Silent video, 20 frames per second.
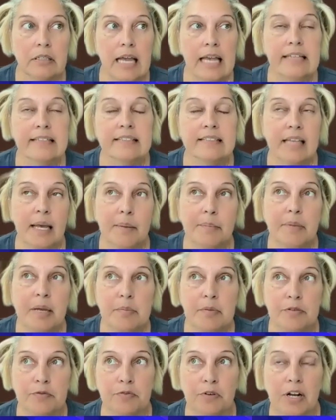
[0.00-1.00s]
except
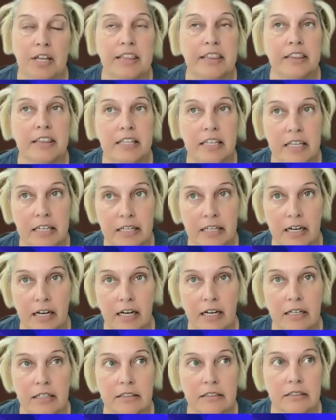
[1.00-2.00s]
maybe for
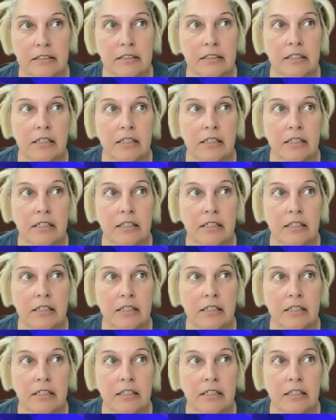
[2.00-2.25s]
Athena,